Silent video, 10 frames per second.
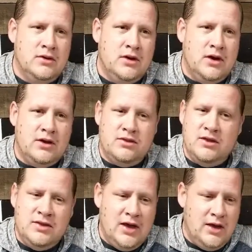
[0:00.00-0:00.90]
I
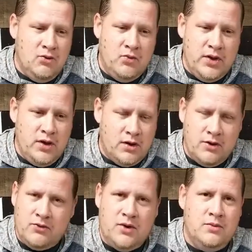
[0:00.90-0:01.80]
think that we are
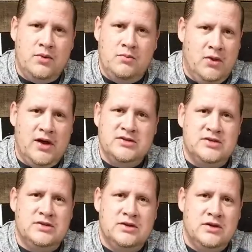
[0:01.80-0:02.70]
incredibly
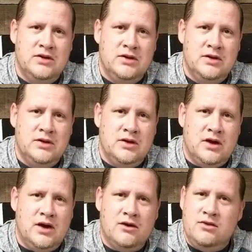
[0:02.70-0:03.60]
blessed.
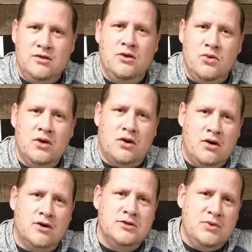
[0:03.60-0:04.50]
I think that we are
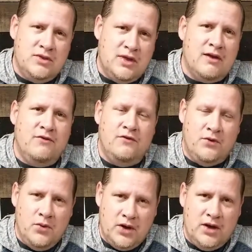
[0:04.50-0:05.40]
called to be thankful for
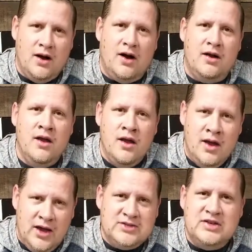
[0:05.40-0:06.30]
what God
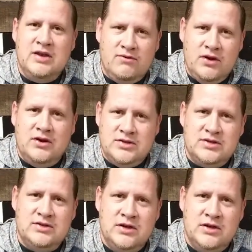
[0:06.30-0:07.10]
has given us.